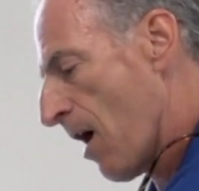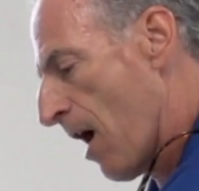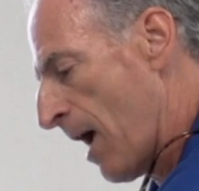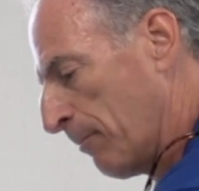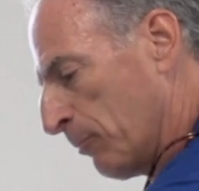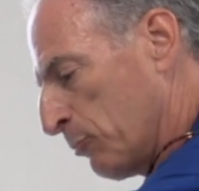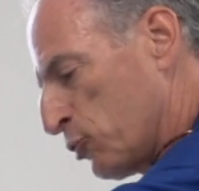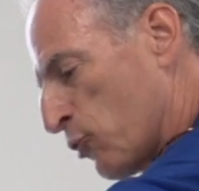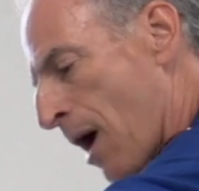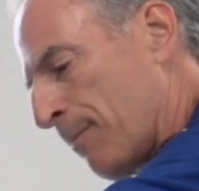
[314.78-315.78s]
I'm
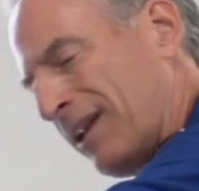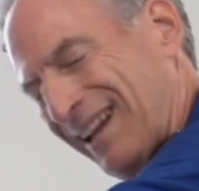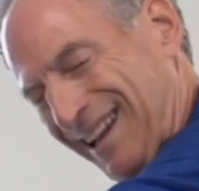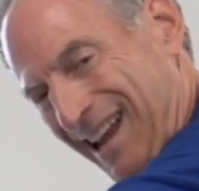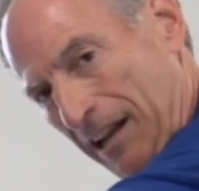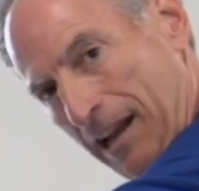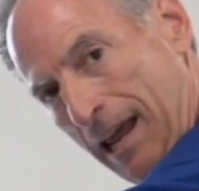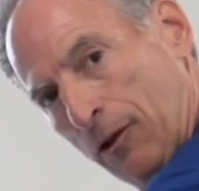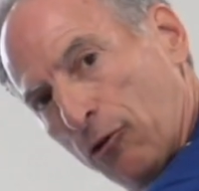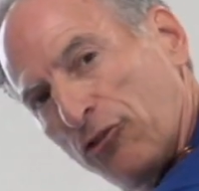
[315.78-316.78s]
dropping it at an
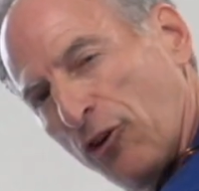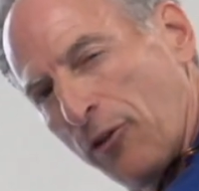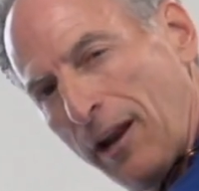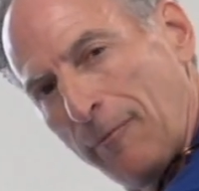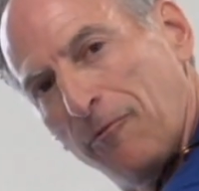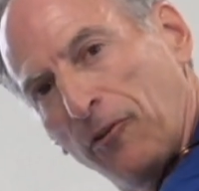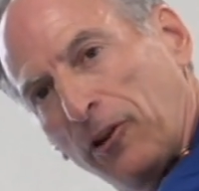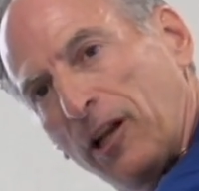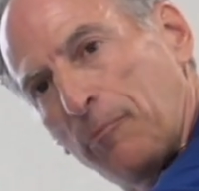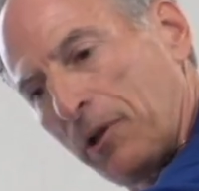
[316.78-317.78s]
angle so that I'm
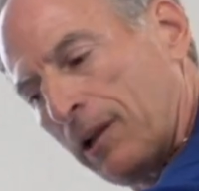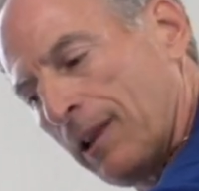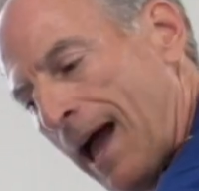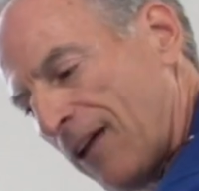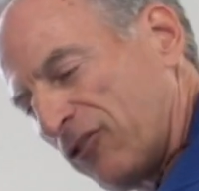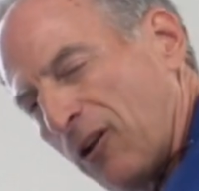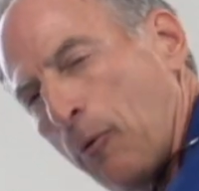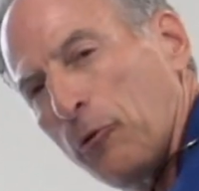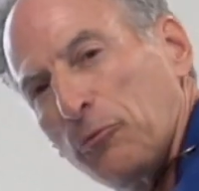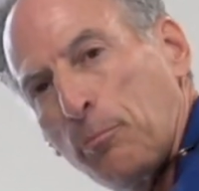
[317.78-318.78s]
filling up the glass and
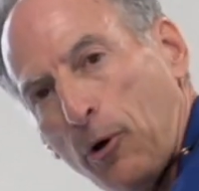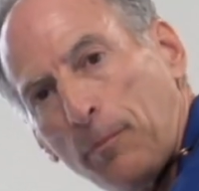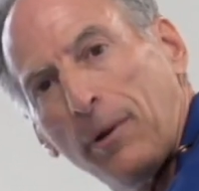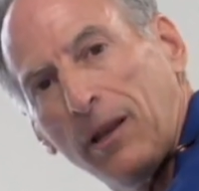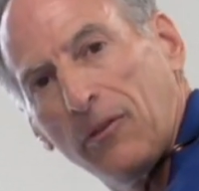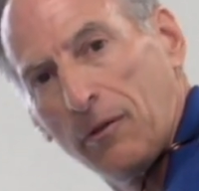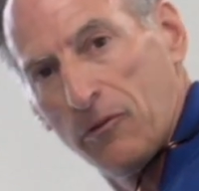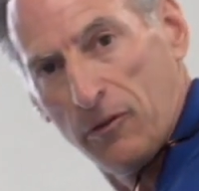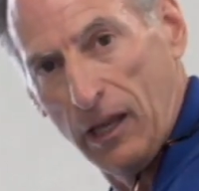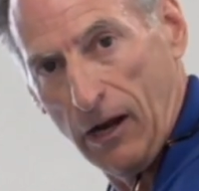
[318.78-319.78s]
almost
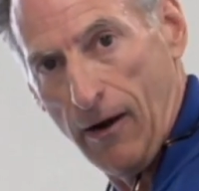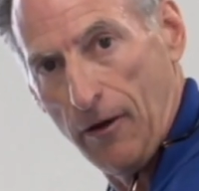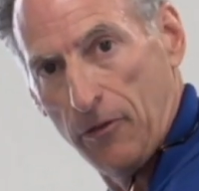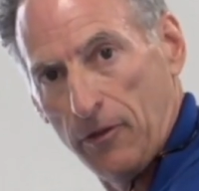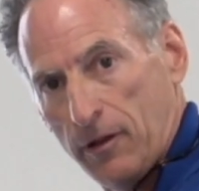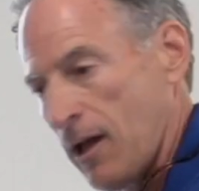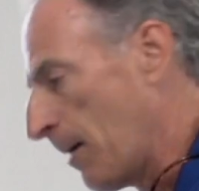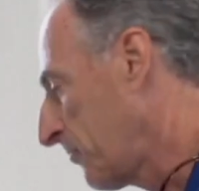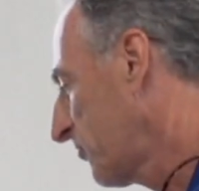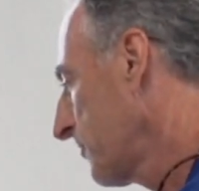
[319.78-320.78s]
burping the air out of the
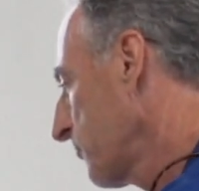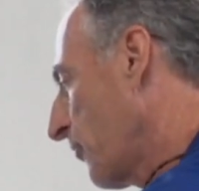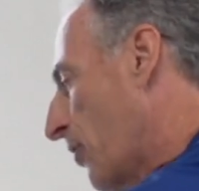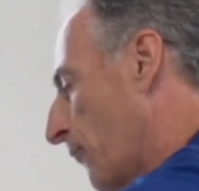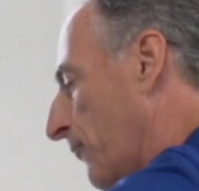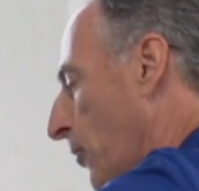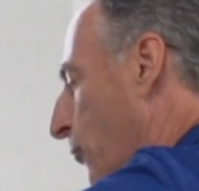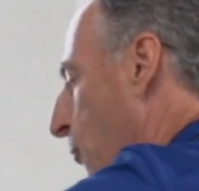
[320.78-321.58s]
cups so they don't float